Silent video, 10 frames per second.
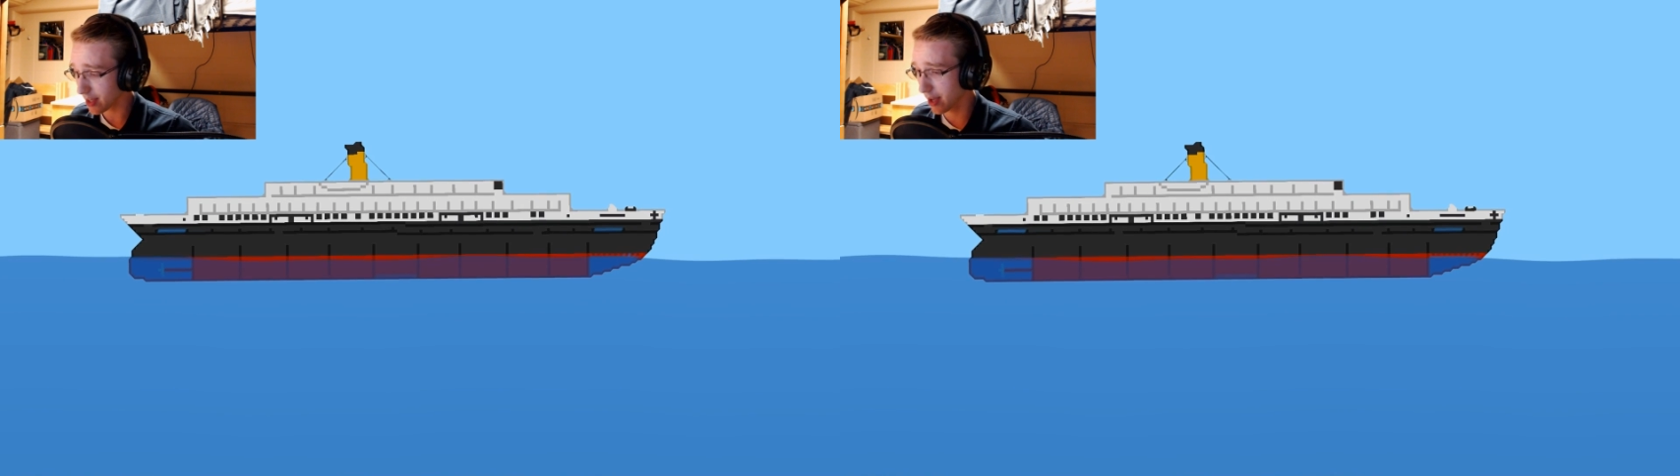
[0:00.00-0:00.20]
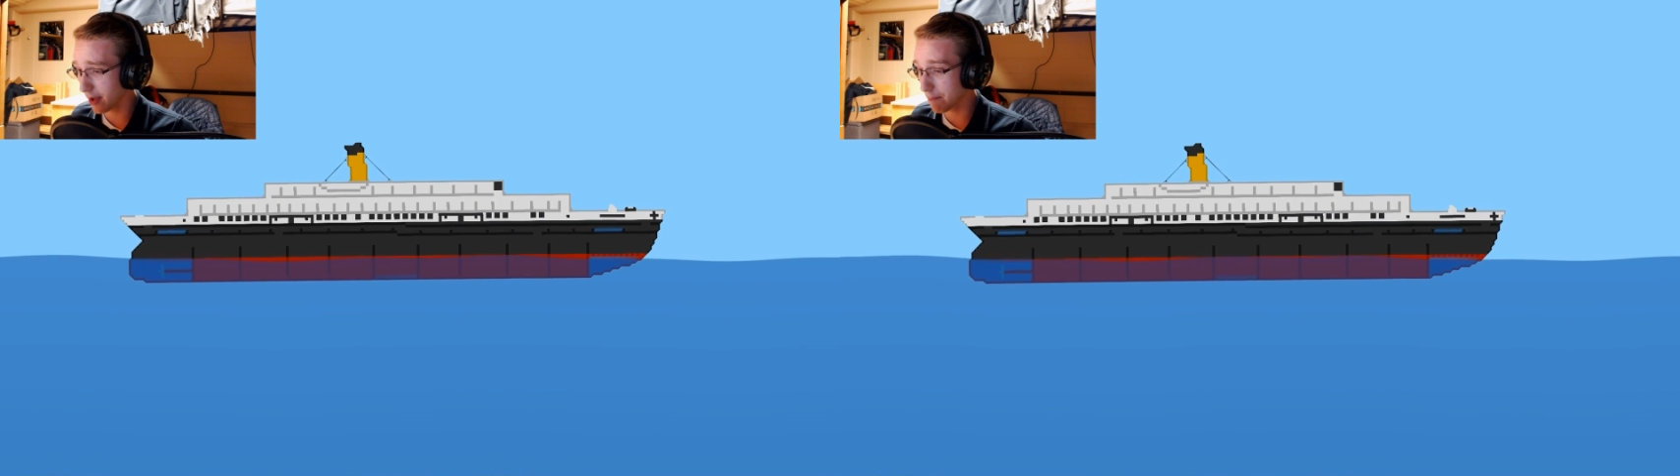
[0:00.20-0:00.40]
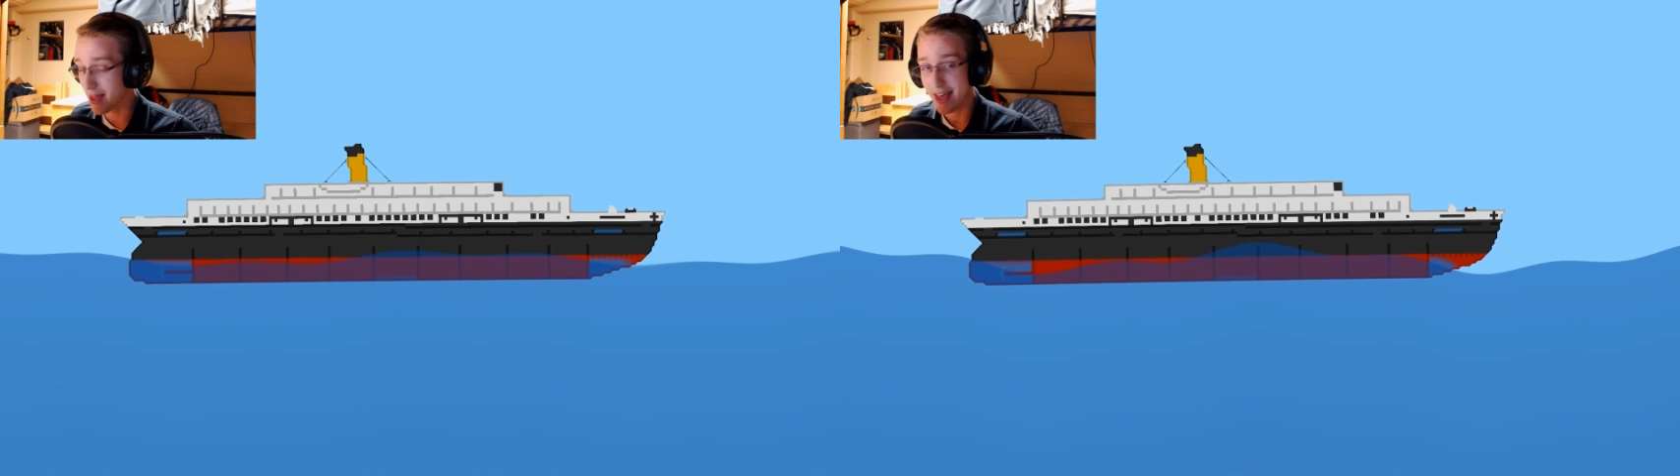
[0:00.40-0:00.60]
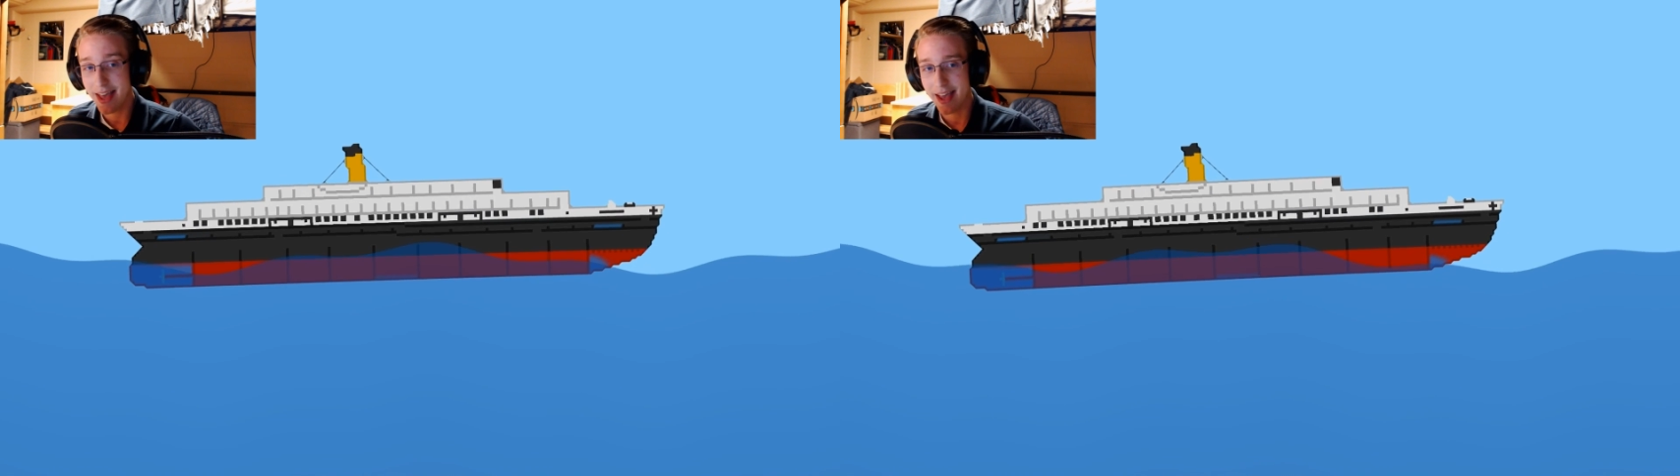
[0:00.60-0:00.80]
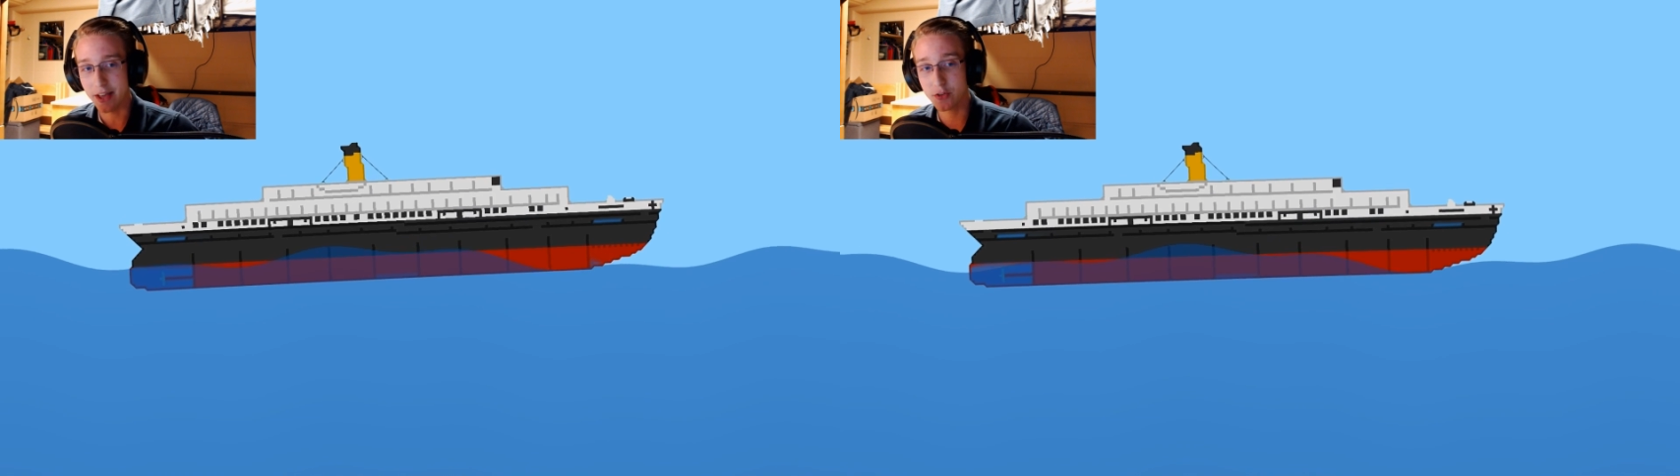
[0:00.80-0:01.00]
And
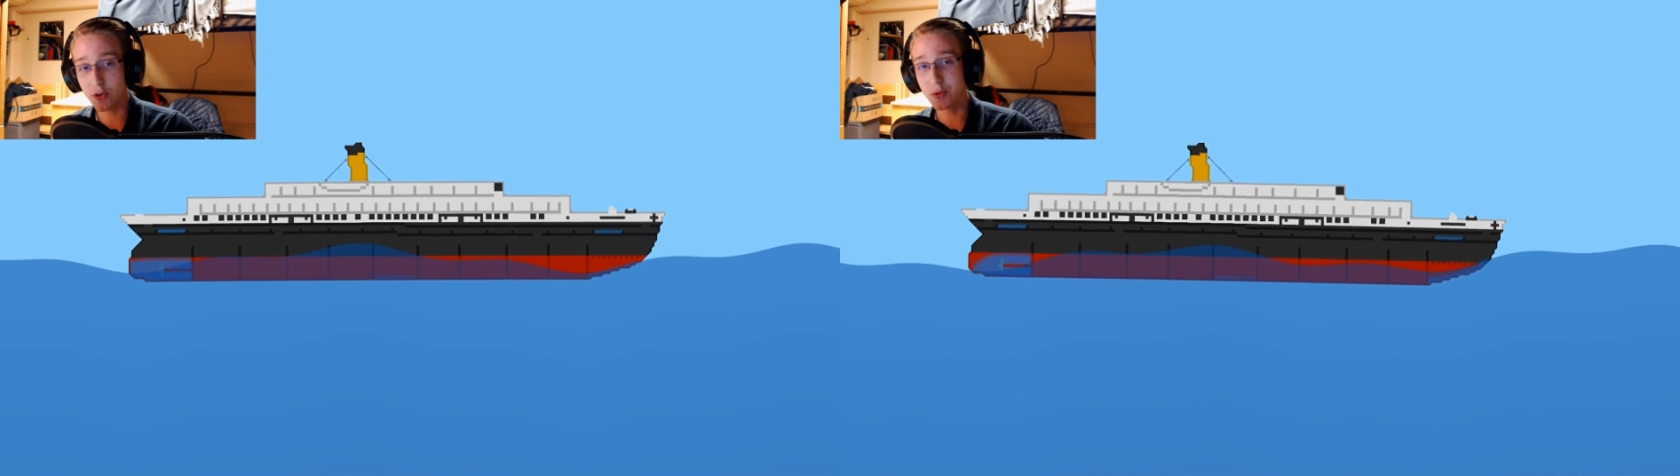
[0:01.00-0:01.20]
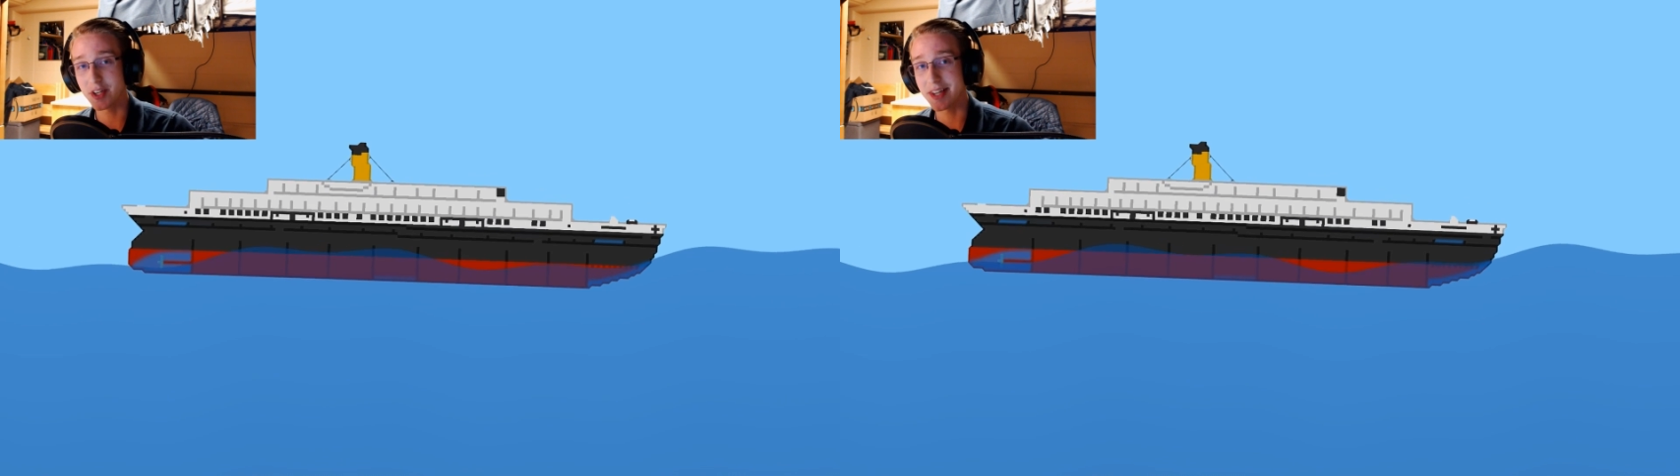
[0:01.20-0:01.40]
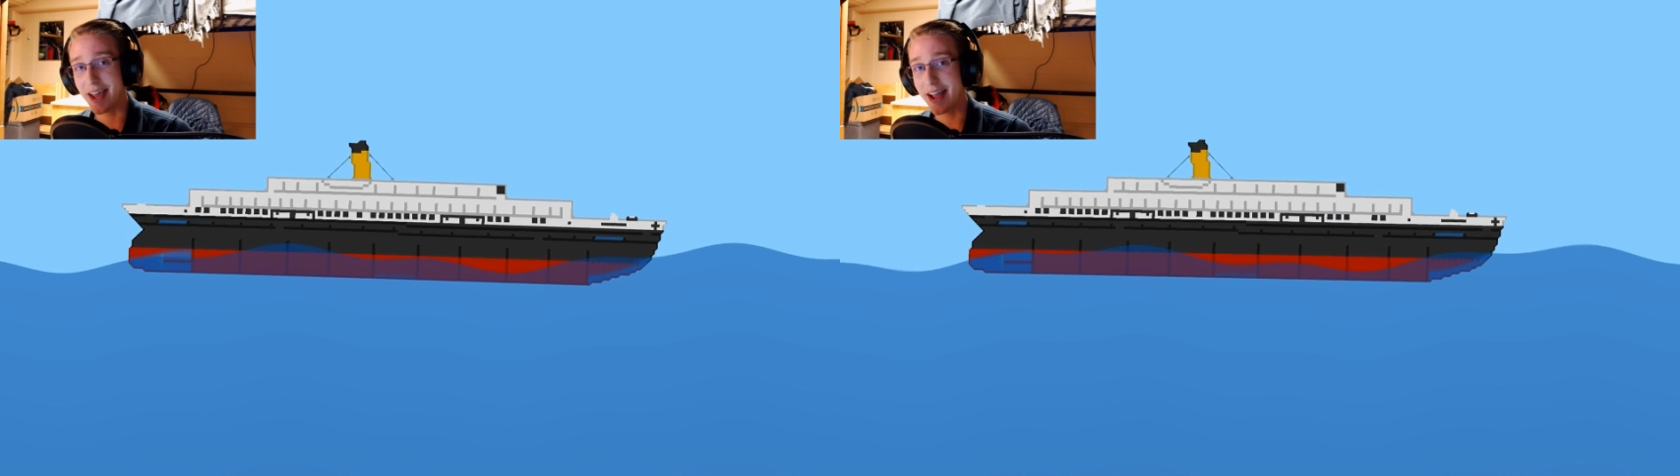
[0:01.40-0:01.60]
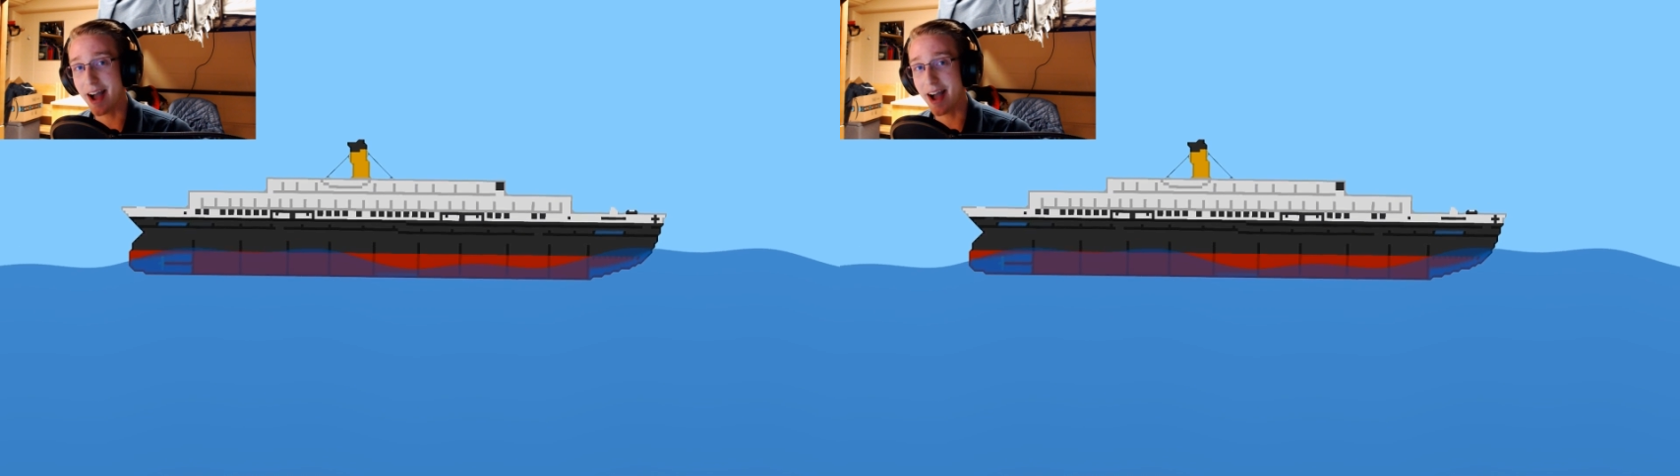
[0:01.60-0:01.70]
so today